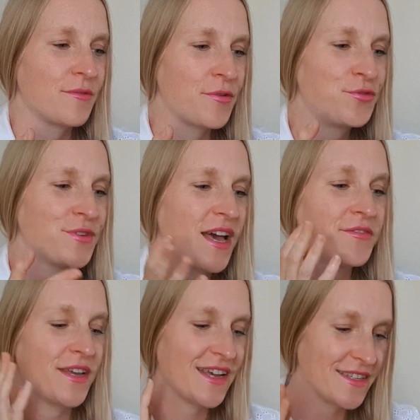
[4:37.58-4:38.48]
Well, we don't
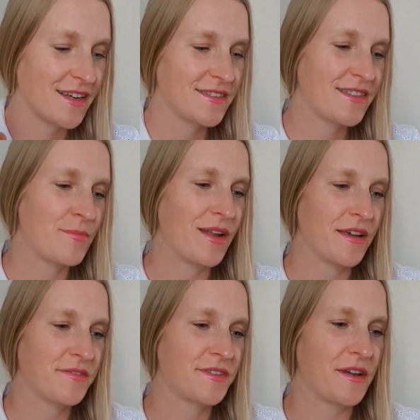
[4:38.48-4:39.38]
have the exact same
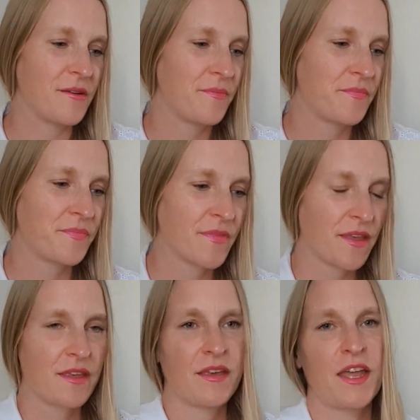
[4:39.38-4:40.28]
lifestyle,
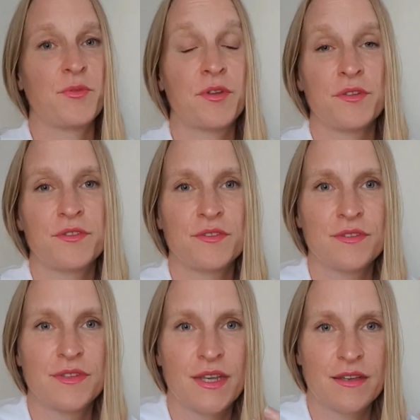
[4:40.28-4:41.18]
and we're not
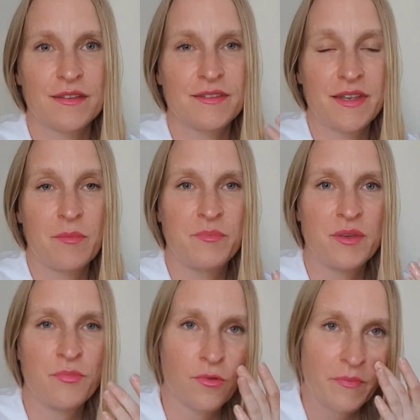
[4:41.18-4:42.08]
the same
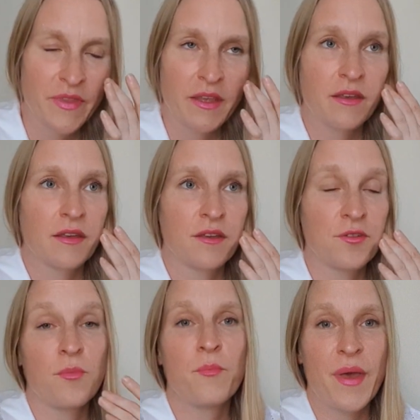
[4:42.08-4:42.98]
people.
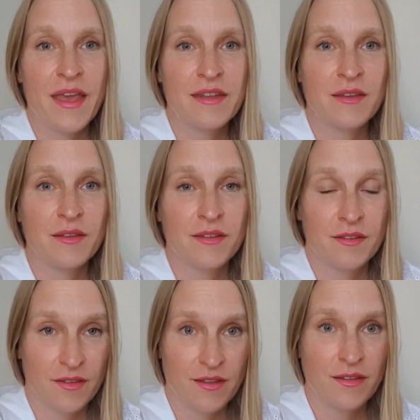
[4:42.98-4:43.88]
Men
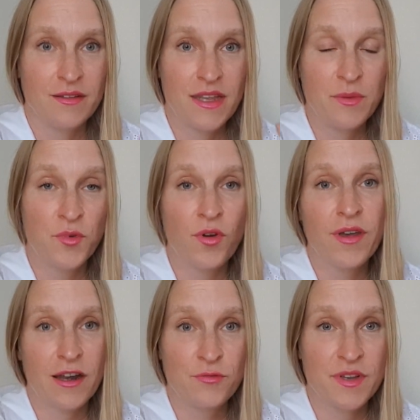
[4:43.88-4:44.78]
need more
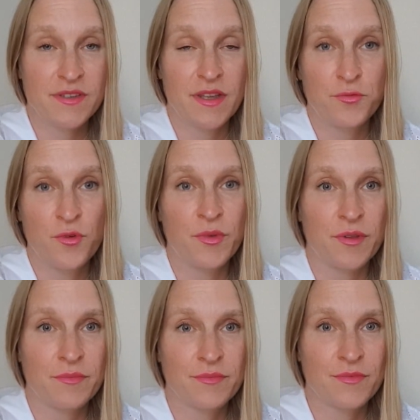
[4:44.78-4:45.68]
calories than
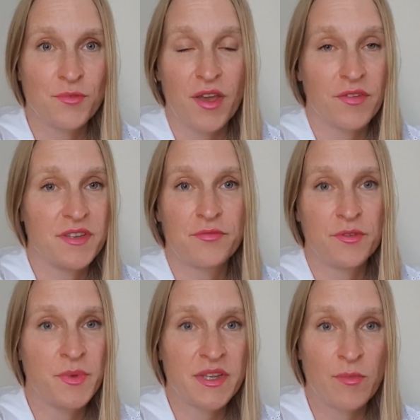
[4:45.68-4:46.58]
women. We have a
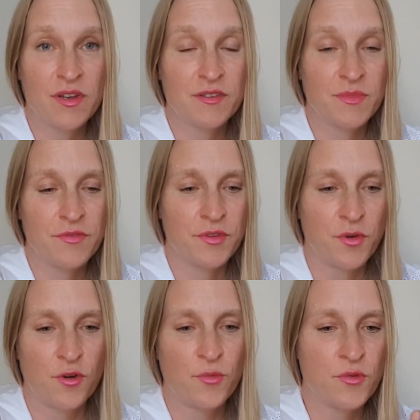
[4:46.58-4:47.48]
different metabolism, different
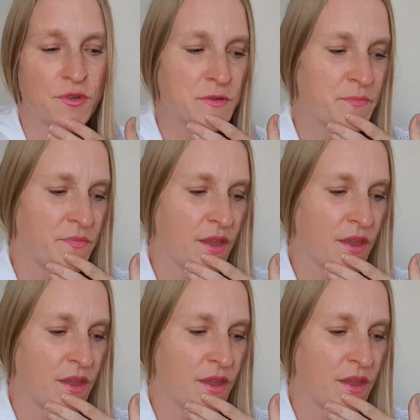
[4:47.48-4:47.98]
hormones.